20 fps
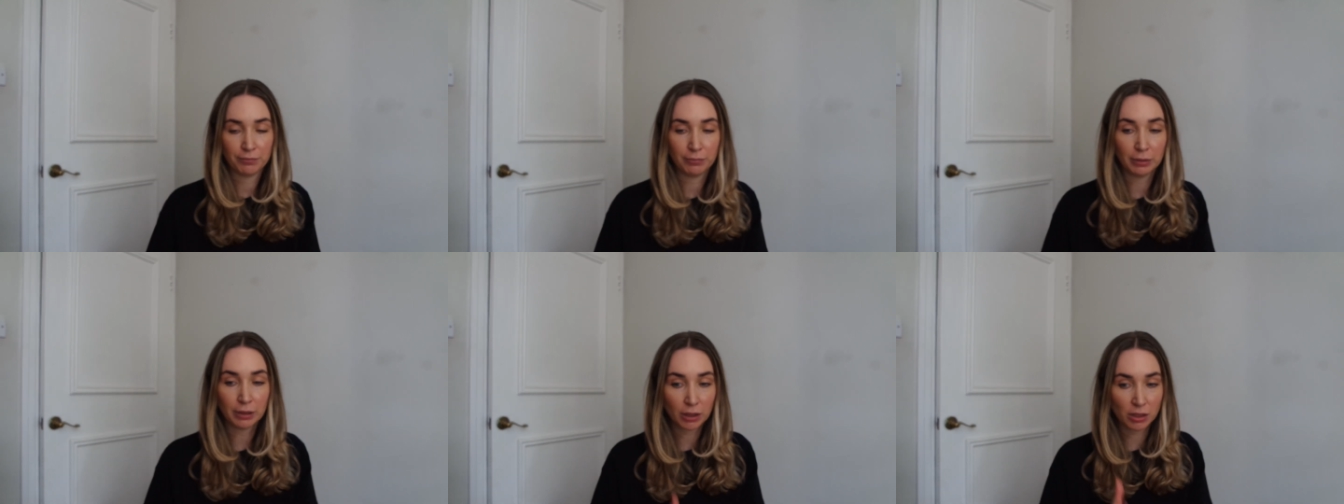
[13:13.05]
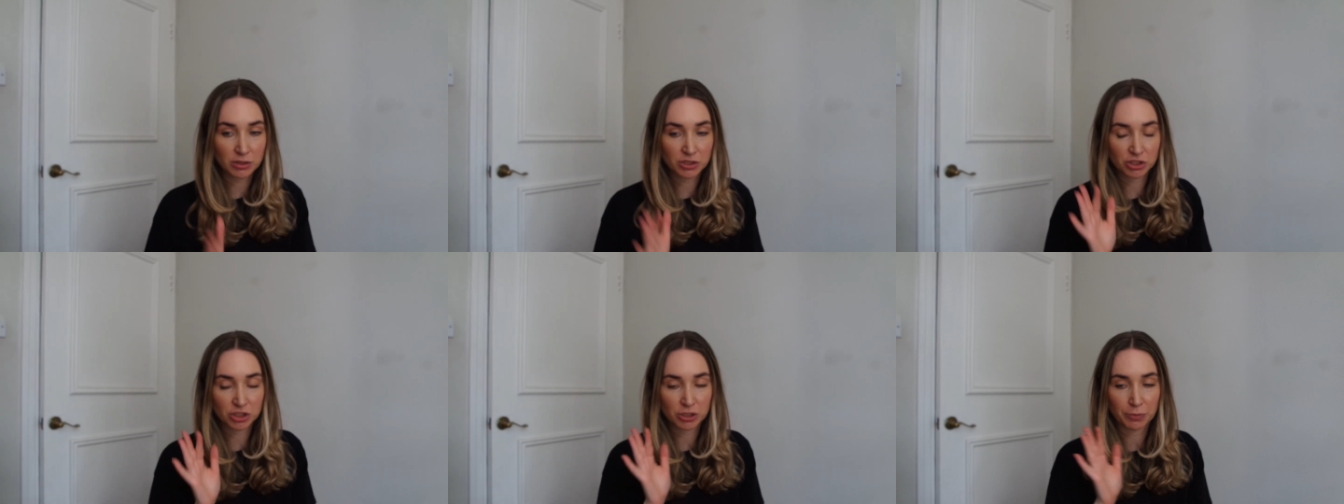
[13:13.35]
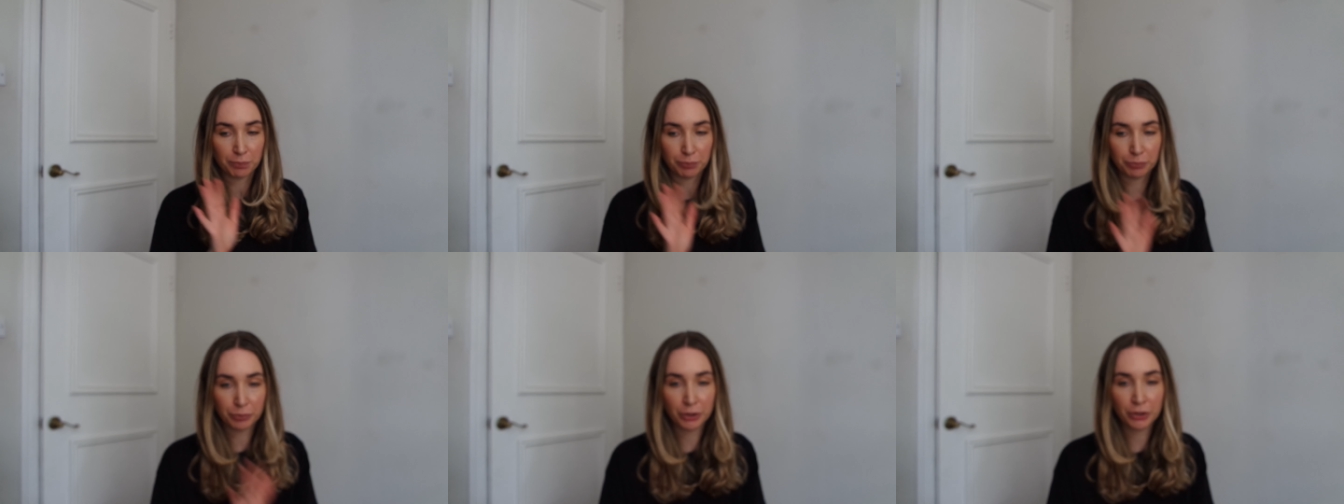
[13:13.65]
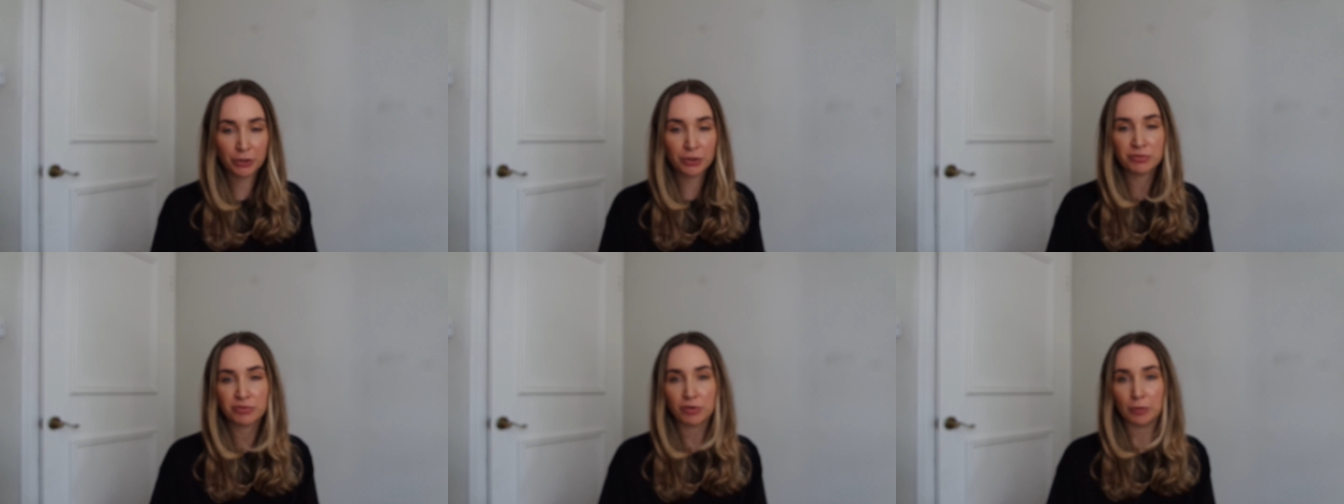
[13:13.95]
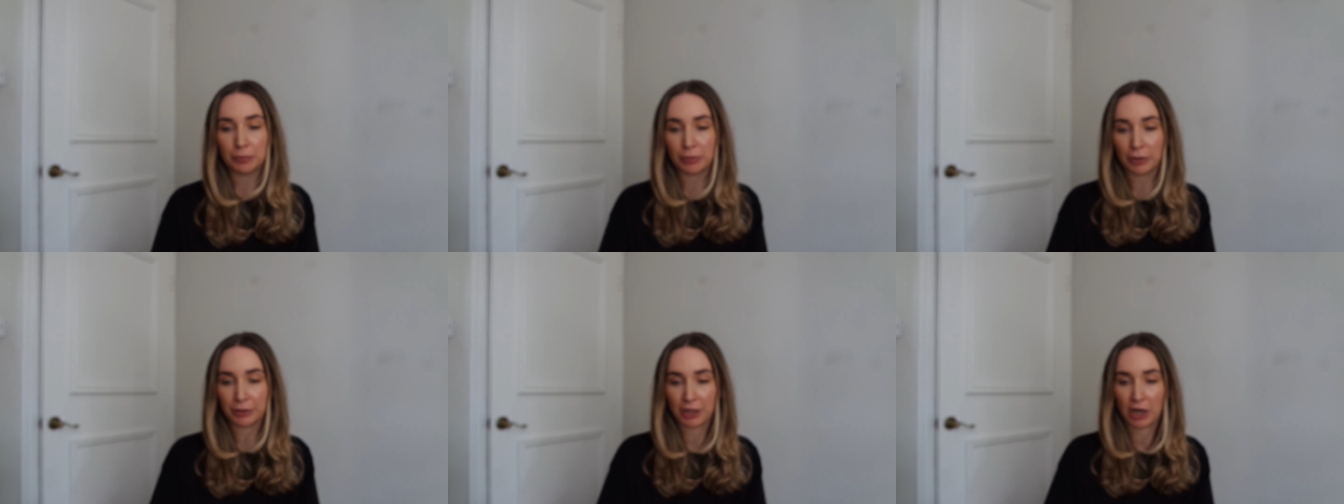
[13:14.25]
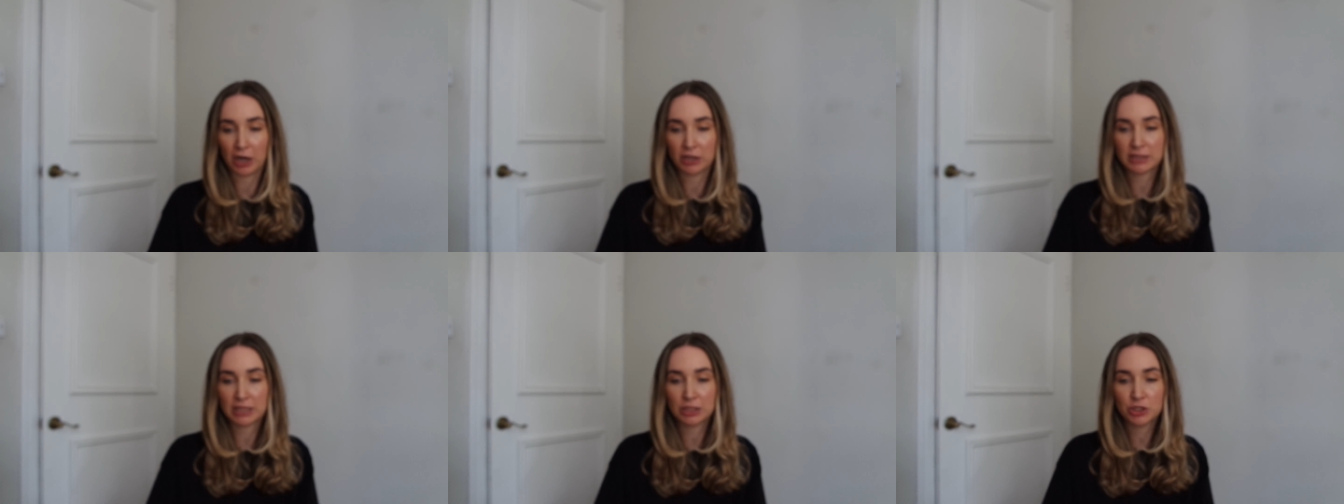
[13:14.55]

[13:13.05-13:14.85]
because it's a beautiful product.